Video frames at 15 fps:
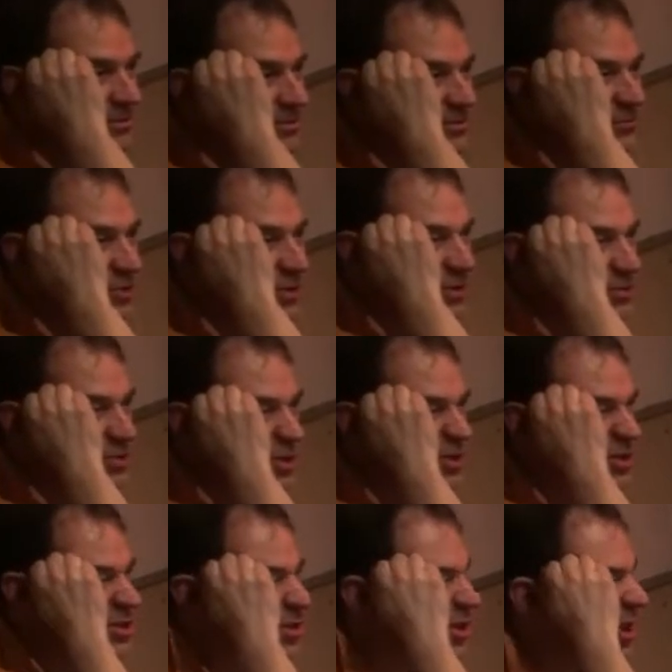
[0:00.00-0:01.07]
for the,
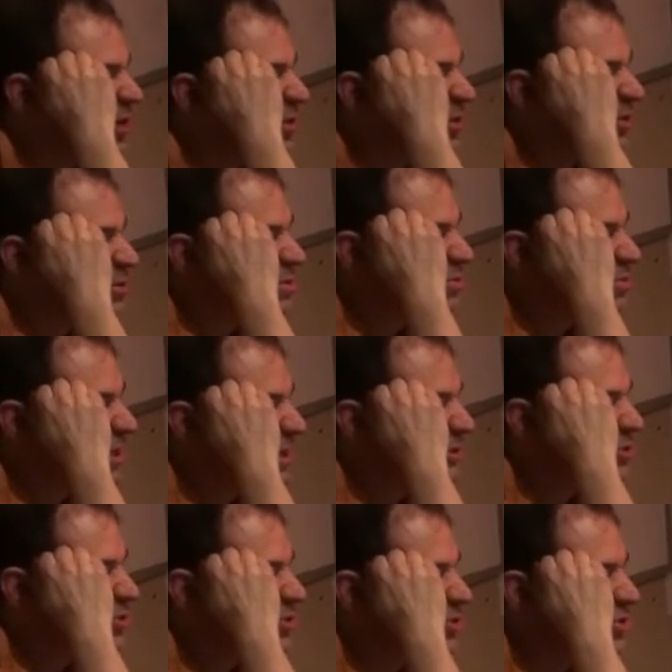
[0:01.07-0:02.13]
since, uh, I think, two
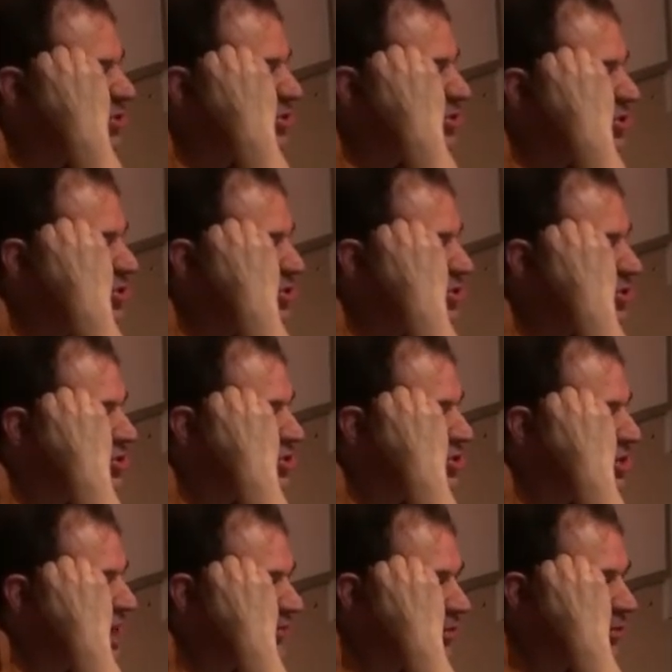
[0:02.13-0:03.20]
thousand
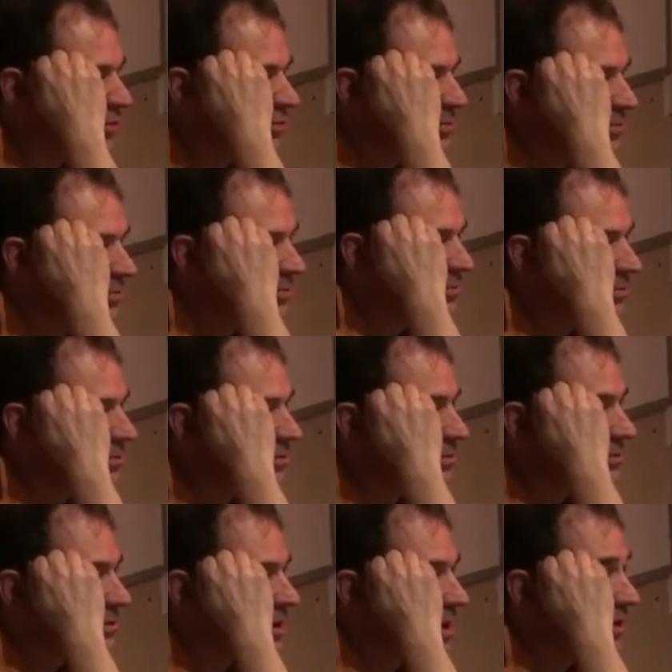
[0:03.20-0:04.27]
seven.
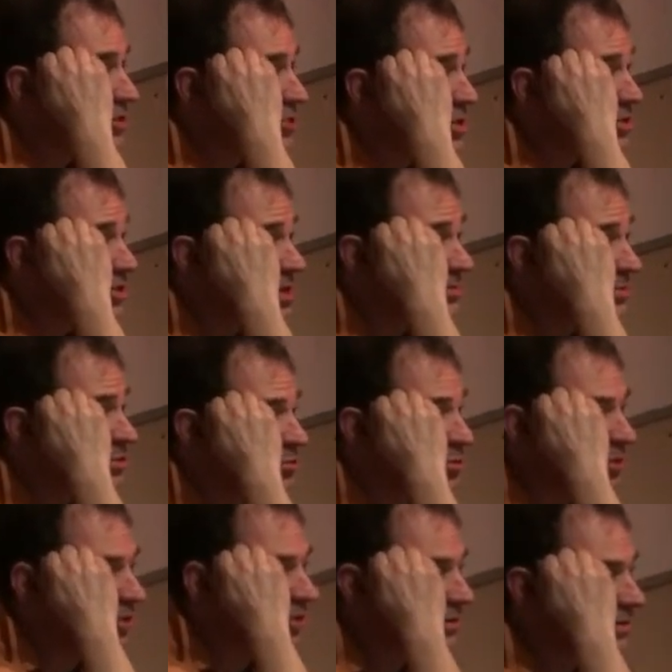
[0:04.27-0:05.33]
And, you, you and it, it seems to
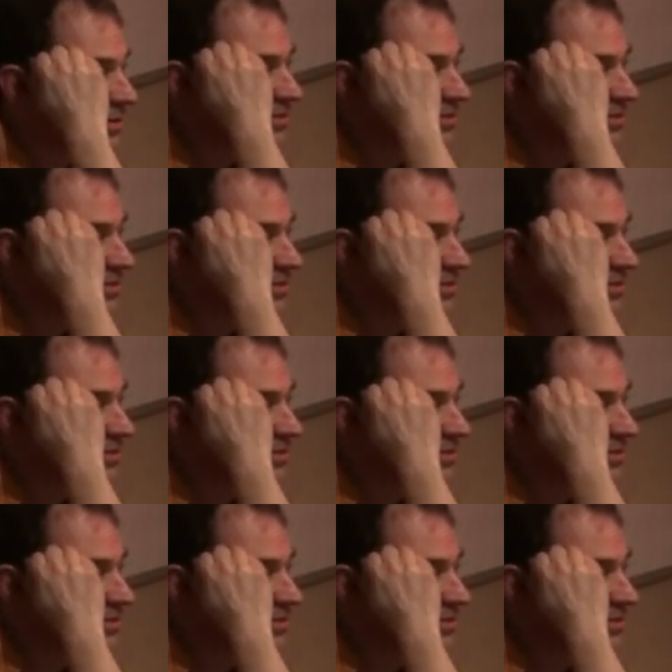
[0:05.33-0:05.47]
work.